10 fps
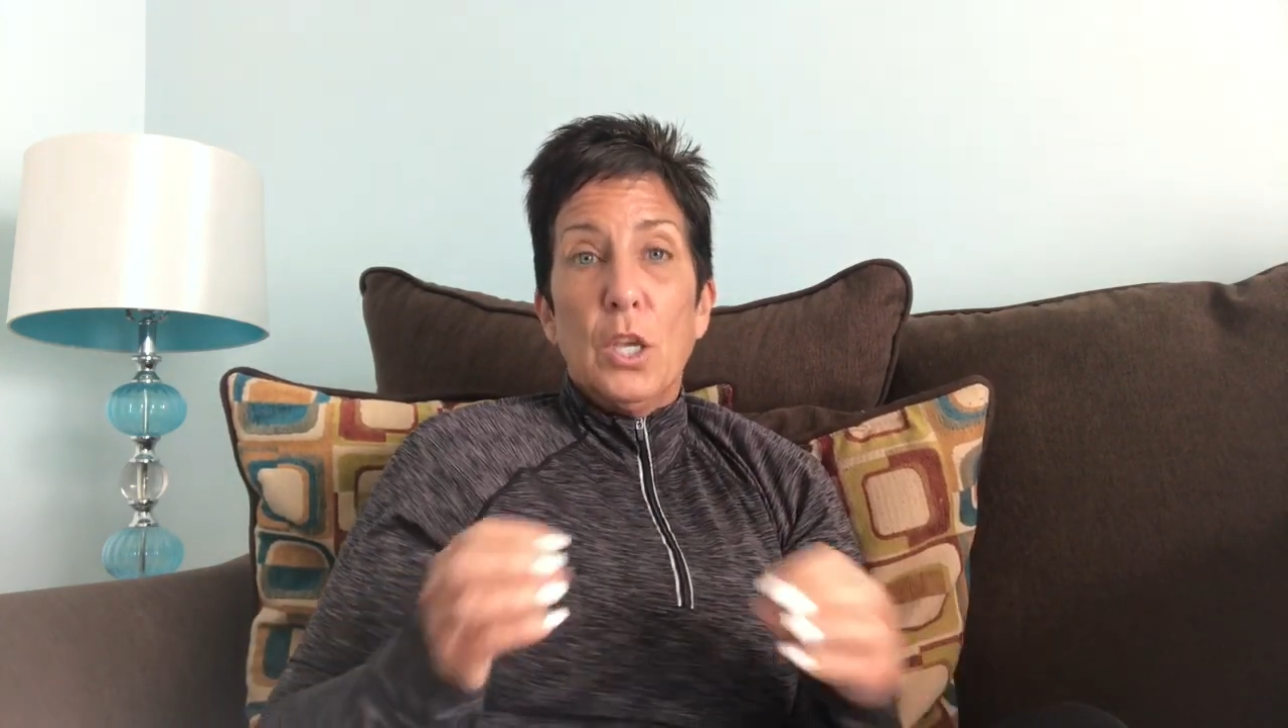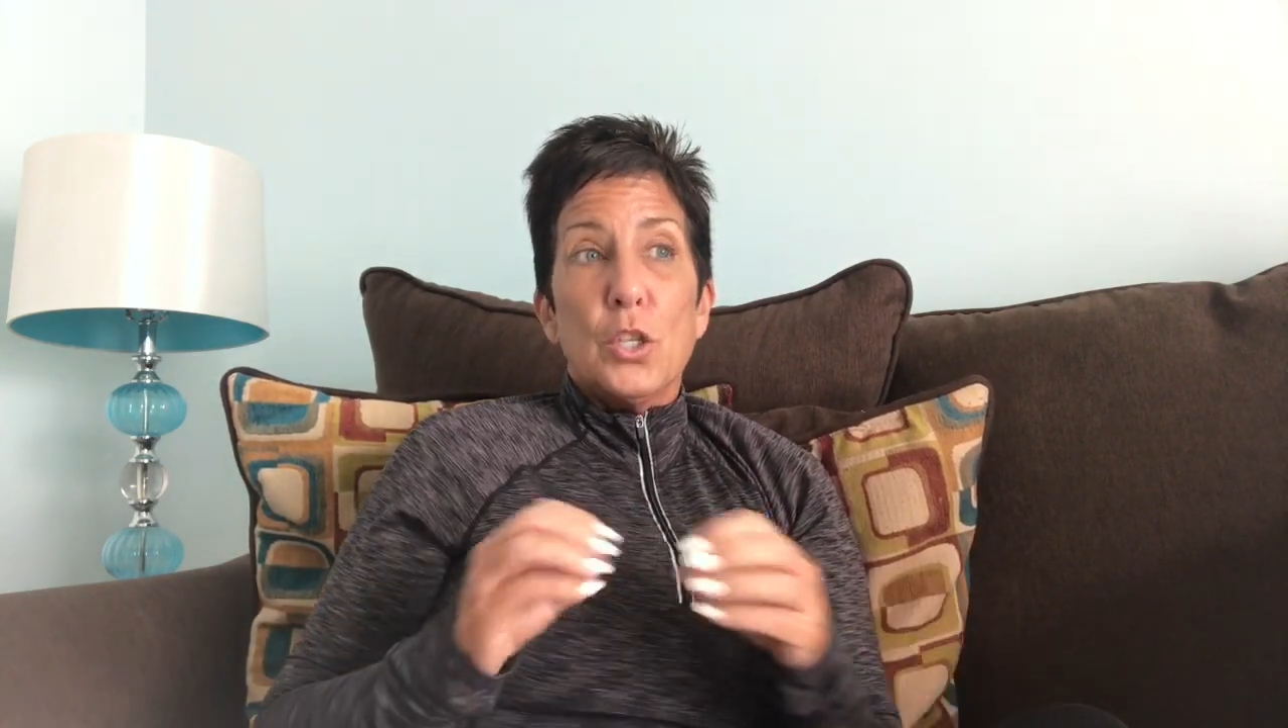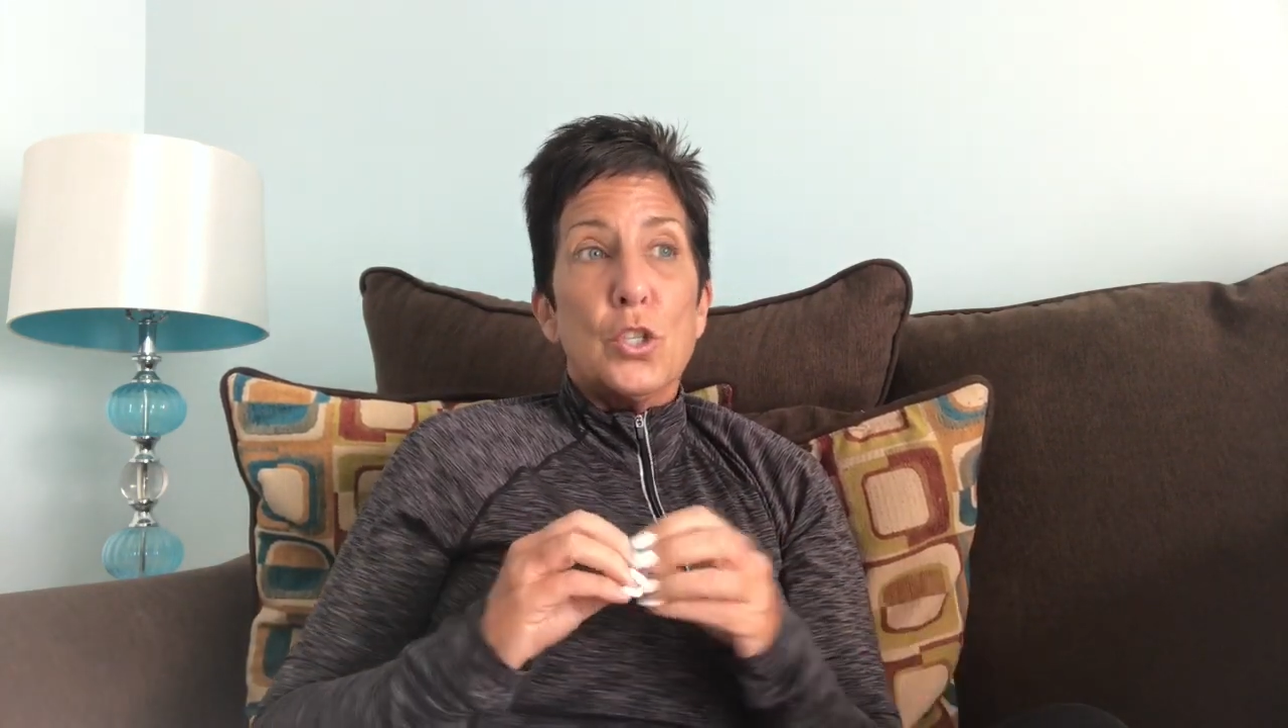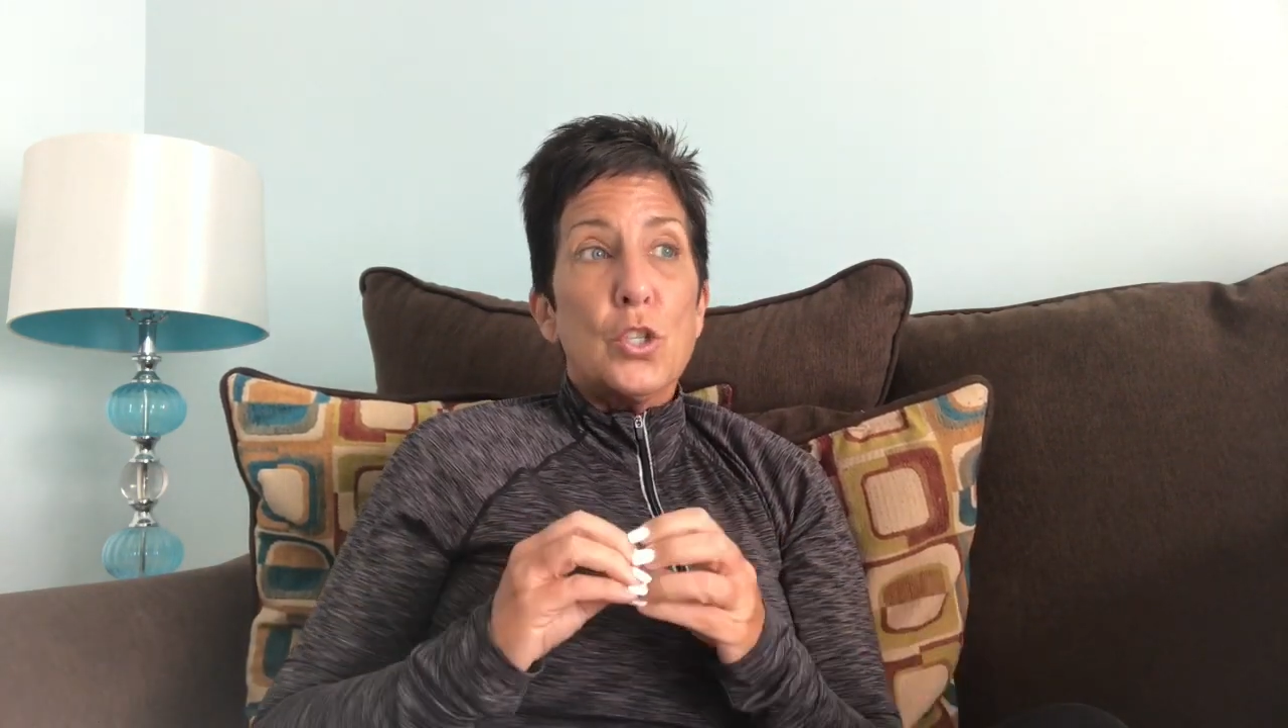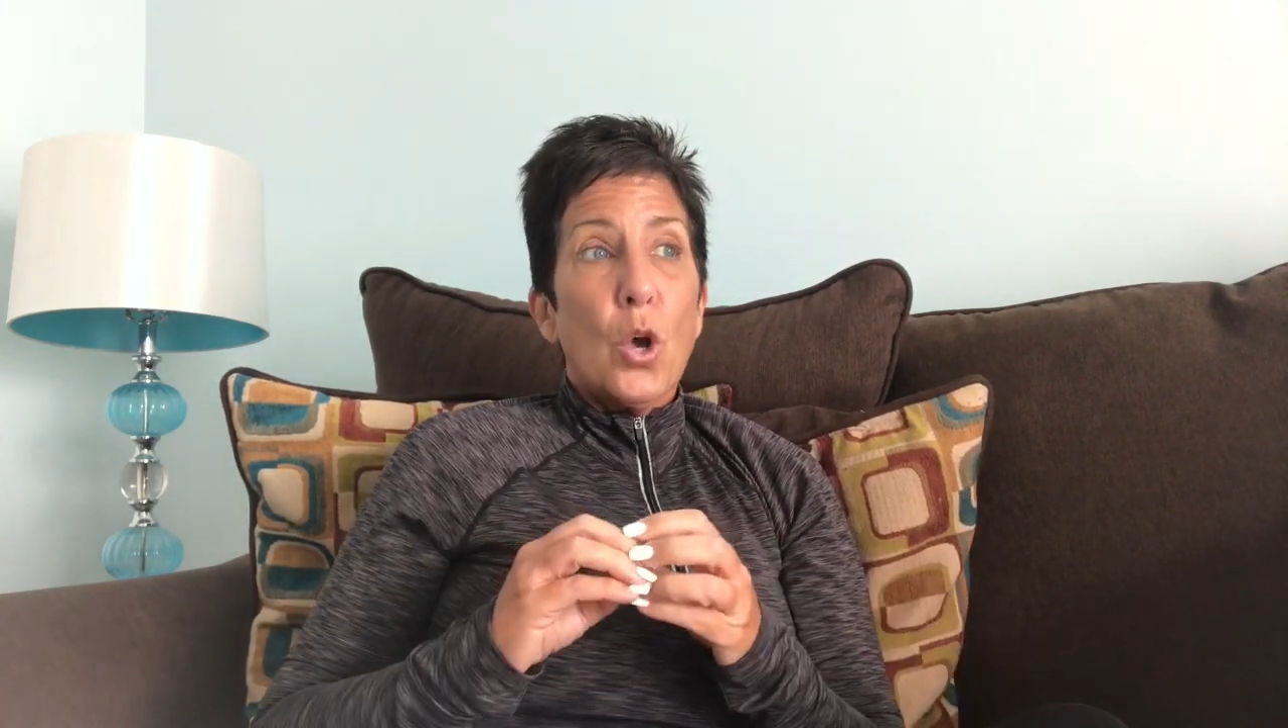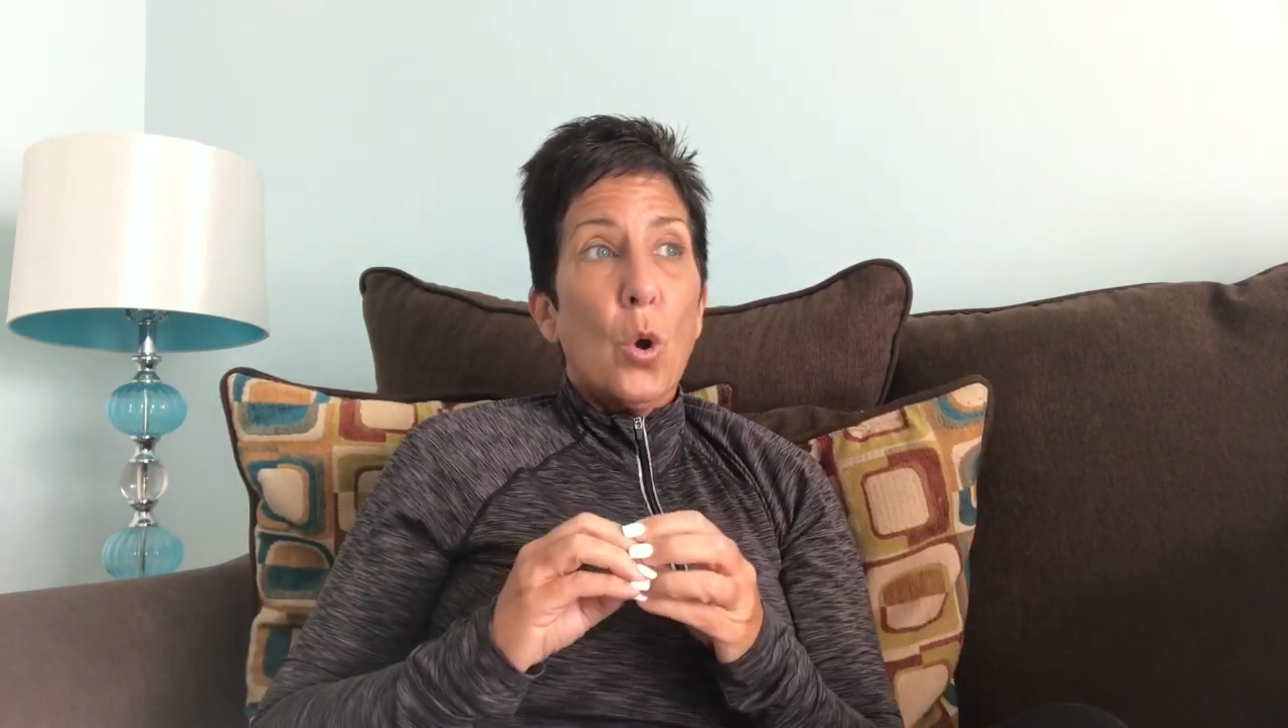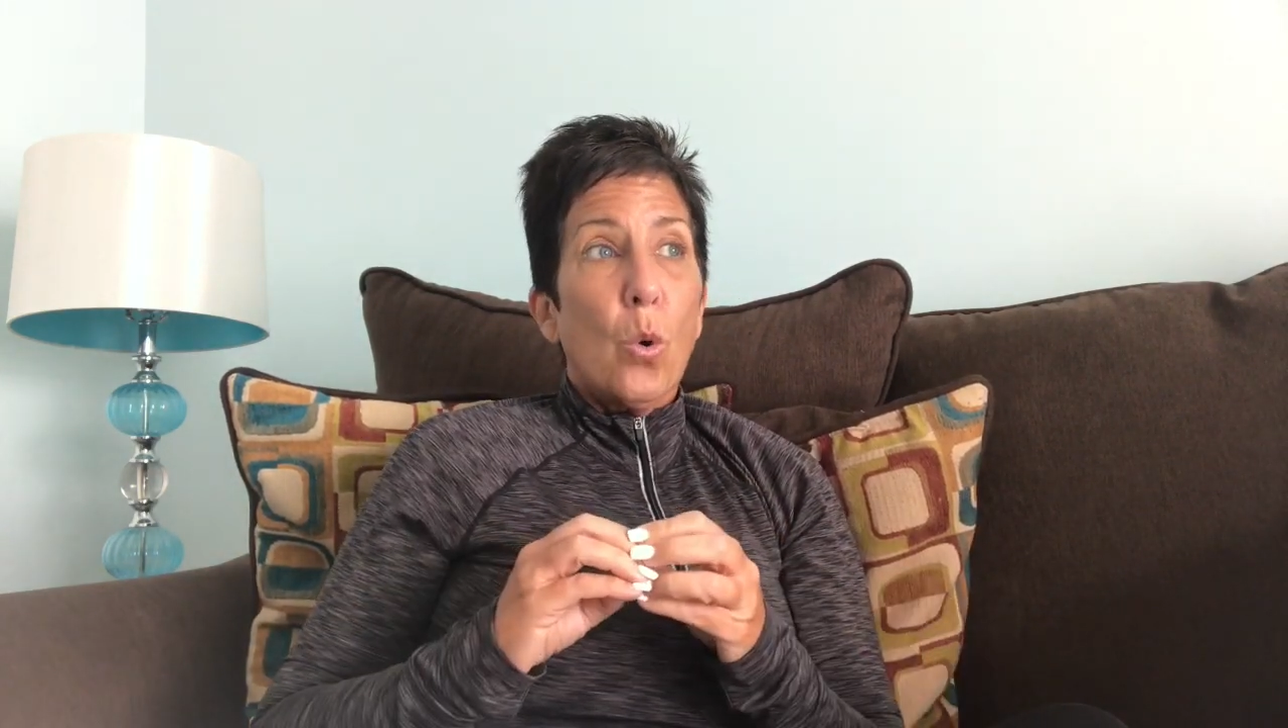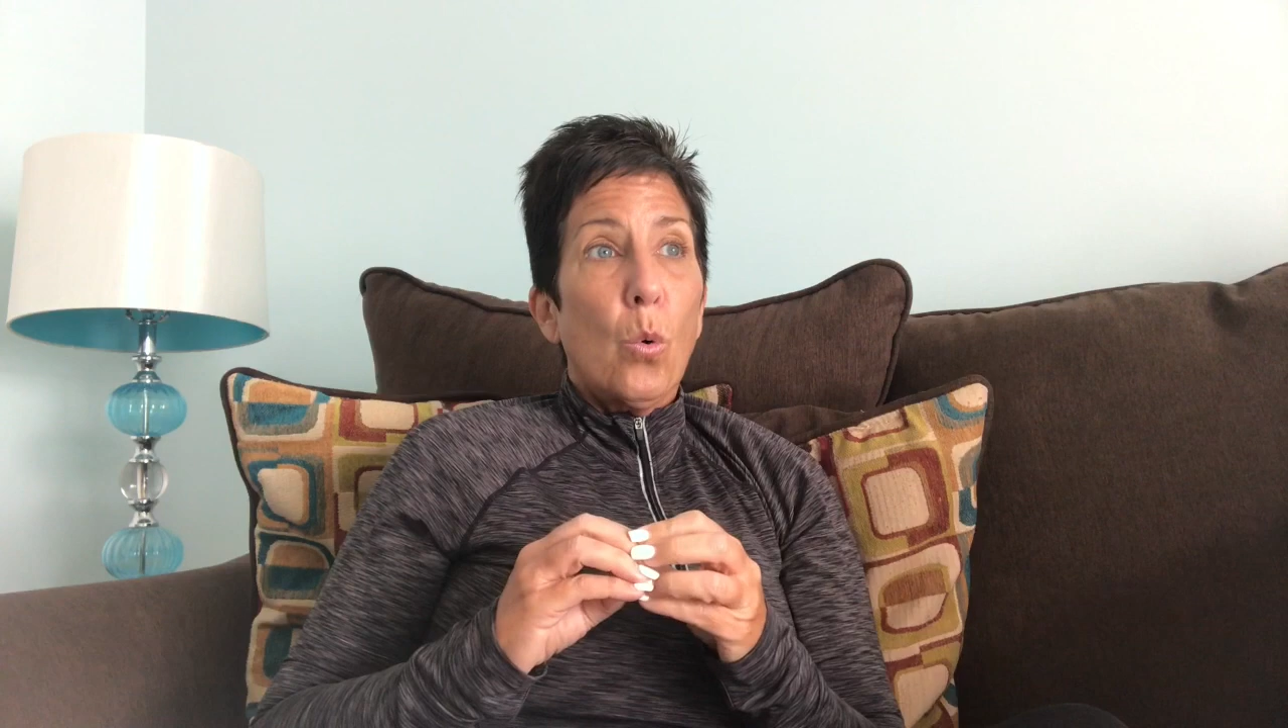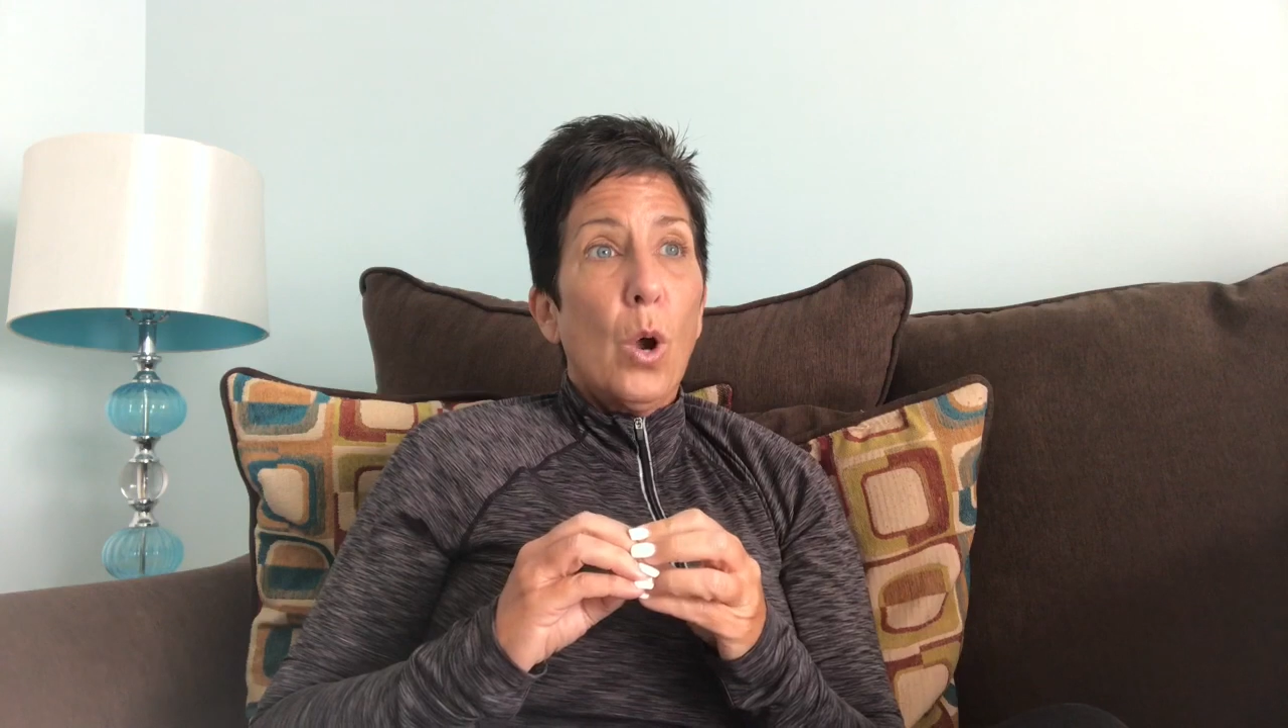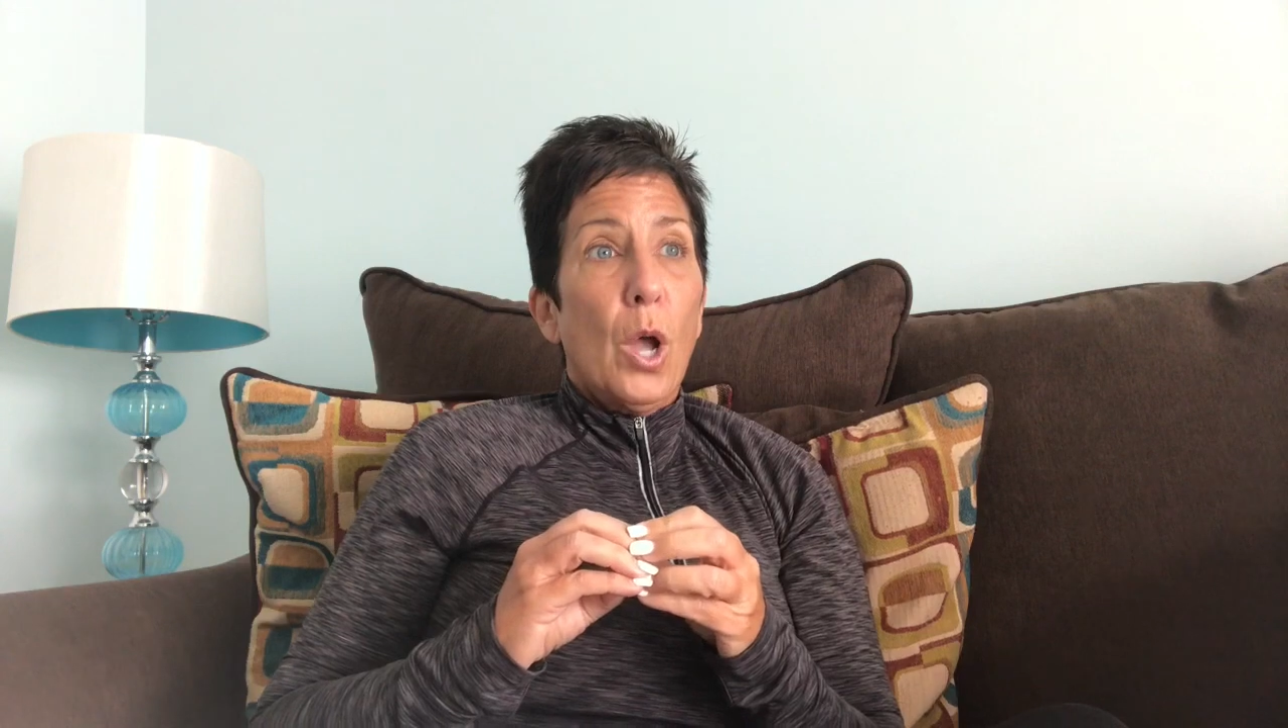
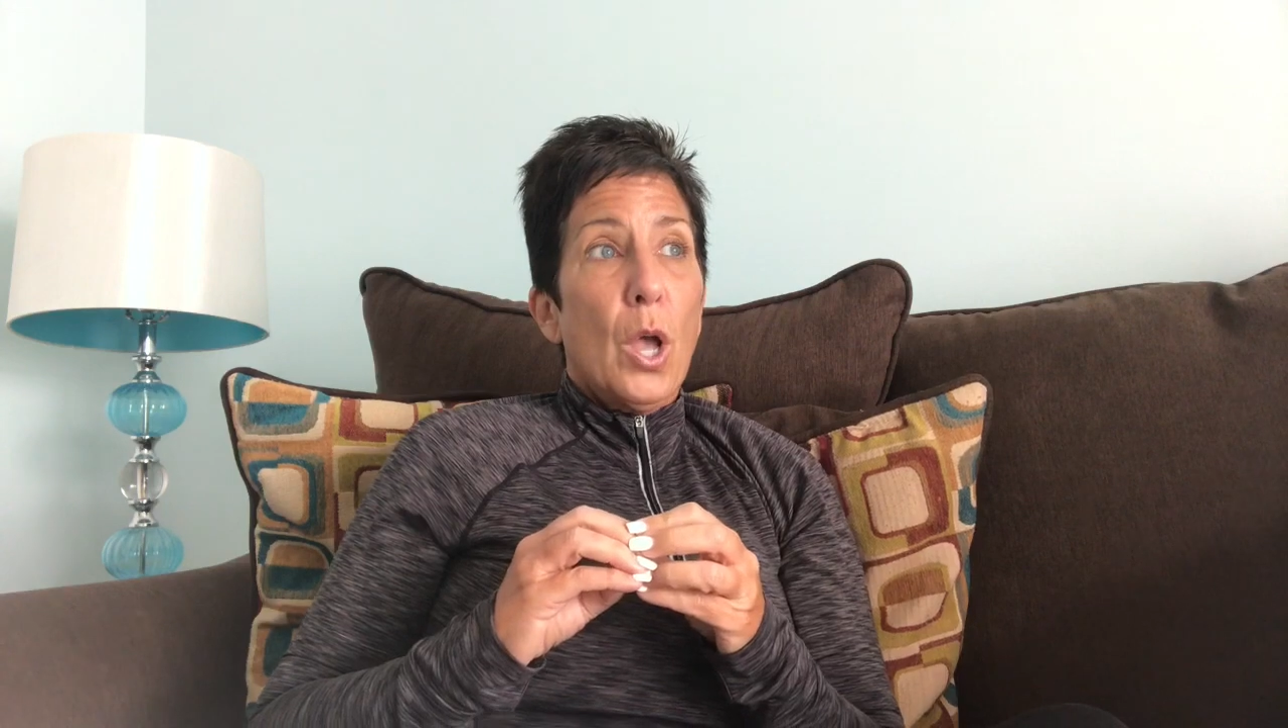so